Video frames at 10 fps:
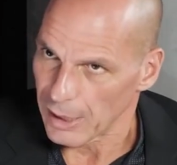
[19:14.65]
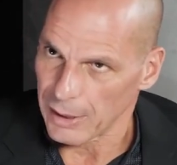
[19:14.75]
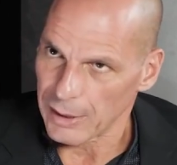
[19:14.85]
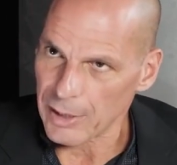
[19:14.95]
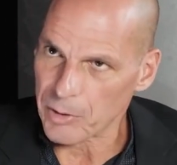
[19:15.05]

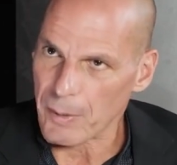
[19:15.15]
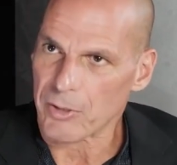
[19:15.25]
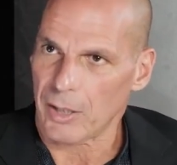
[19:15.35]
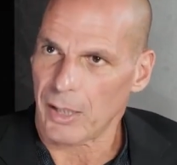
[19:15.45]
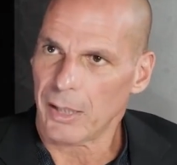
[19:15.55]
and
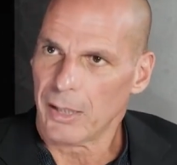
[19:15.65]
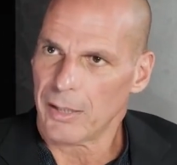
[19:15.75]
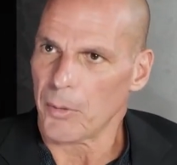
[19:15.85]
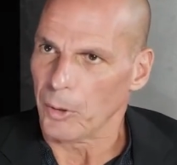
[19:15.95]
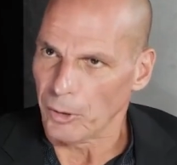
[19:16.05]
especially
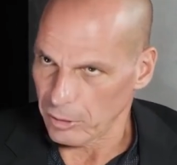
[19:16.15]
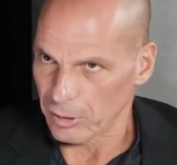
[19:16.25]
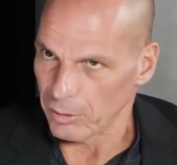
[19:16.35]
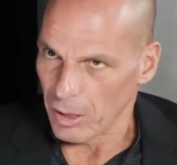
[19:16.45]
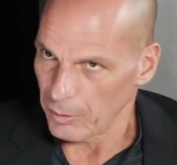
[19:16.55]
they will
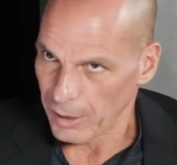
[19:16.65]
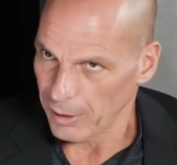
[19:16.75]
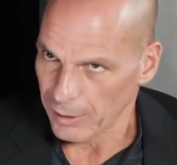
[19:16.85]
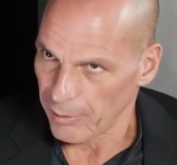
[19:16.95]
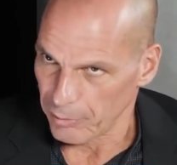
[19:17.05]
not go
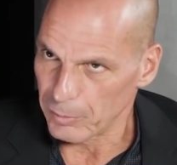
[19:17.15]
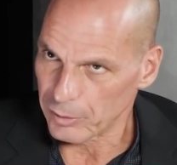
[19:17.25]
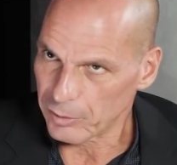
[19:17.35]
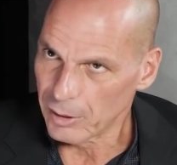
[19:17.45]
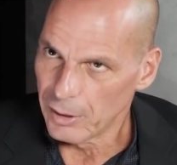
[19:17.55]
near
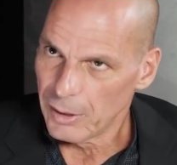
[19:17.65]
government